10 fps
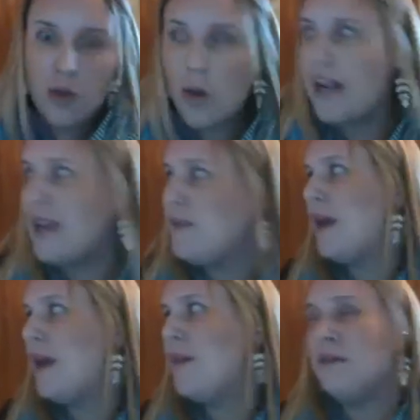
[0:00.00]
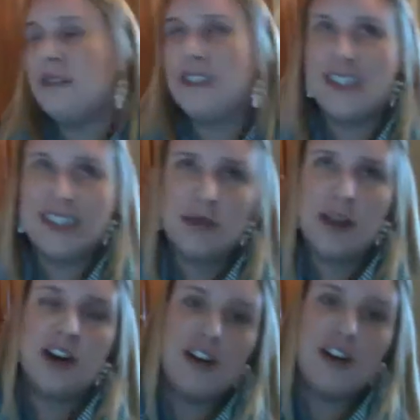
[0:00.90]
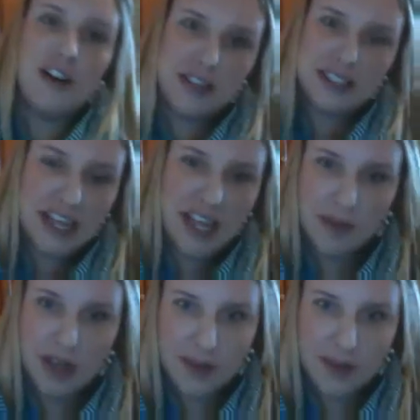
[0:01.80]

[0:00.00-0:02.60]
What? I mean, my mom does this to me all the time.